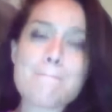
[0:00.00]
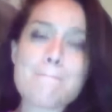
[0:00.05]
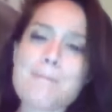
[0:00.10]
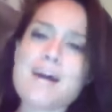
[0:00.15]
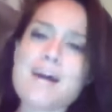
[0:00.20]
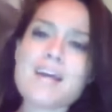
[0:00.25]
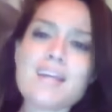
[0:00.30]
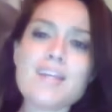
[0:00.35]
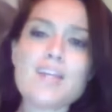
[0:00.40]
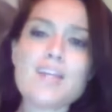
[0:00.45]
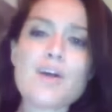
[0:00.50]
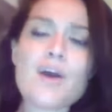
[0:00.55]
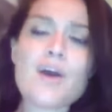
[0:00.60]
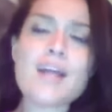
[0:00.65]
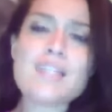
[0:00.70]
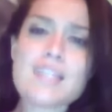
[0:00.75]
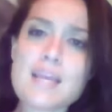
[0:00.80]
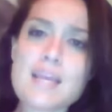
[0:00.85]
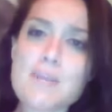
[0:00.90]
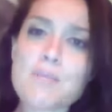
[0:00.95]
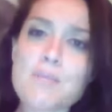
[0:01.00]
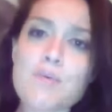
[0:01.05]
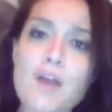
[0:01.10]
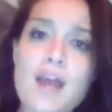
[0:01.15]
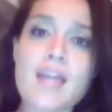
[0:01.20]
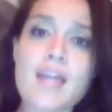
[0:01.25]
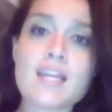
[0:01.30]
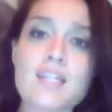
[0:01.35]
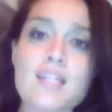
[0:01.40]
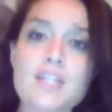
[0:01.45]
but you know, I take
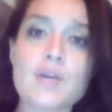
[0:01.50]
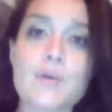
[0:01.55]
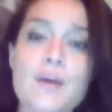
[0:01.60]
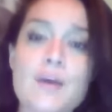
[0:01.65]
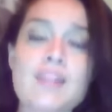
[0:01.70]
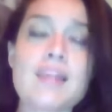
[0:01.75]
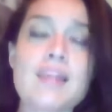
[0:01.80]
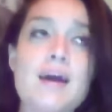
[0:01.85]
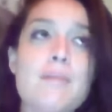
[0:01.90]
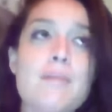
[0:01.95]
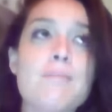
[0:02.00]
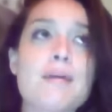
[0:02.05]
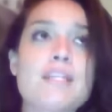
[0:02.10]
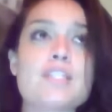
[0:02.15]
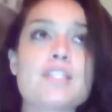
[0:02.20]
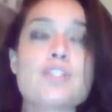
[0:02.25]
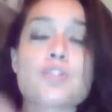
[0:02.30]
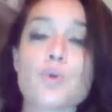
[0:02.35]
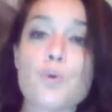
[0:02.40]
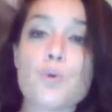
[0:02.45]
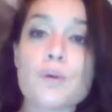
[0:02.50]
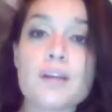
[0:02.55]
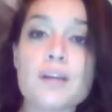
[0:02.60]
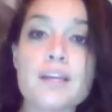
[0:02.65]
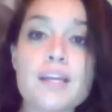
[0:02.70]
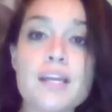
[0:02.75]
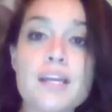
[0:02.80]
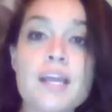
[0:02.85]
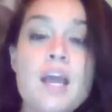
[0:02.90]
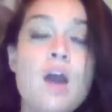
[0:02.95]
pride in knowing that my
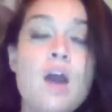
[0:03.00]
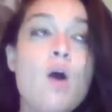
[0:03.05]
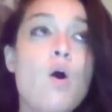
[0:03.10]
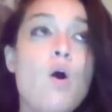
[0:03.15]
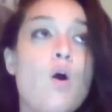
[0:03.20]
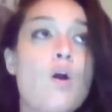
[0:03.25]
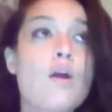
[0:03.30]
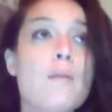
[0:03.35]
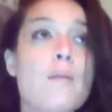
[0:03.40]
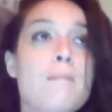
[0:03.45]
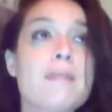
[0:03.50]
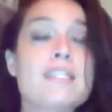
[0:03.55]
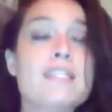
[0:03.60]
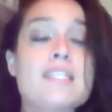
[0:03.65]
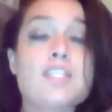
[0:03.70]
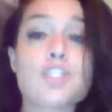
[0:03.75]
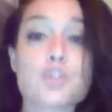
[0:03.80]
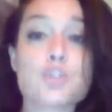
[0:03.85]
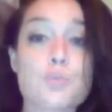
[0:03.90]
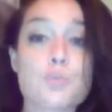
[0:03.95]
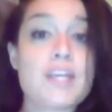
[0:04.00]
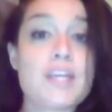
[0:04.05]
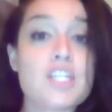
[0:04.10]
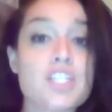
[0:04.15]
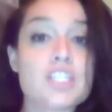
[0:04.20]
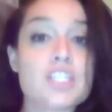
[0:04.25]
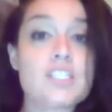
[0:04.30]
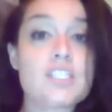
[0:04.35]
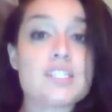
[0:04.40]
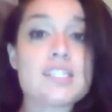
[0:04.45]
story or my
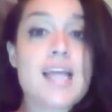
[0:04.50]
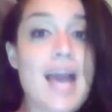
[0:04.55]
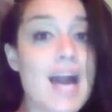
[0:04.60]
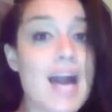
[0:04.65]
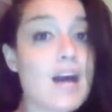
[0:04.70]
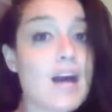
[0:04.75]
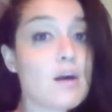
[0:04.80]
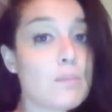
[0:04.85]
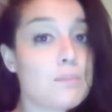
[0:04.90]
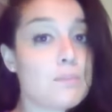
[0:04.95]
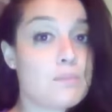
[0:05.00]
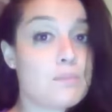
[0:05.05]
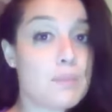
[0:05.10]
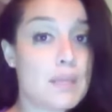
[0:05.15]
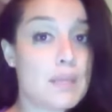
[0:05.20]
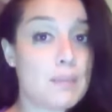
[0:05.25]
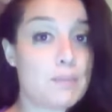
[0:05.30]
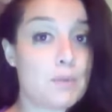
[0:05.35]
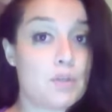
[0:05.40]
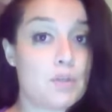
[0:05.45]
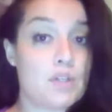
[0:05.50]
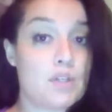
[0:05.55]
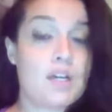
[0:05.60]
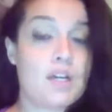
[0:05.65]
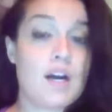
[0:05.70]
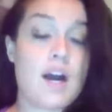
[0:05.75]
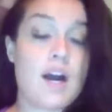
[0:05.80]
situations help people.